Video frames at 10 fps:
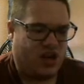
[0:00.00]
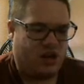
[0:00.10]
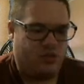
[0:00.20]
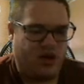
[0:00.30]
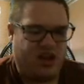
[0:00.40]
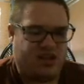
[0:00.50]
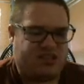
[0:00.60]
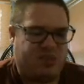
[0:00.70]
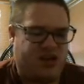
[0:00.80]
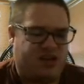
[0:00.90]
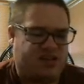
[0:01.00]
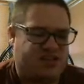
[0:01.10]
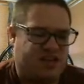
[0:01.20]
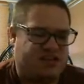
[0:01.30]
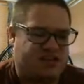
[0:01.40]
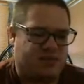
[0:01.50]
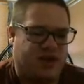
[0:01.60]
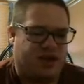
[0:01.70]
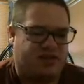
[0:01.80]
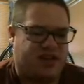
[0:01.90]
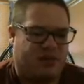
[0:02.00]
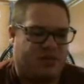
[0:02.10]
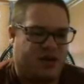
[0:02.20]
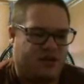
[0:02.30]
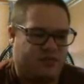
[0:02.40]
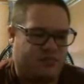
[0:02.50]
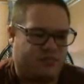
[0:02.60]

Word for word: I'm really expecting to see something else happening.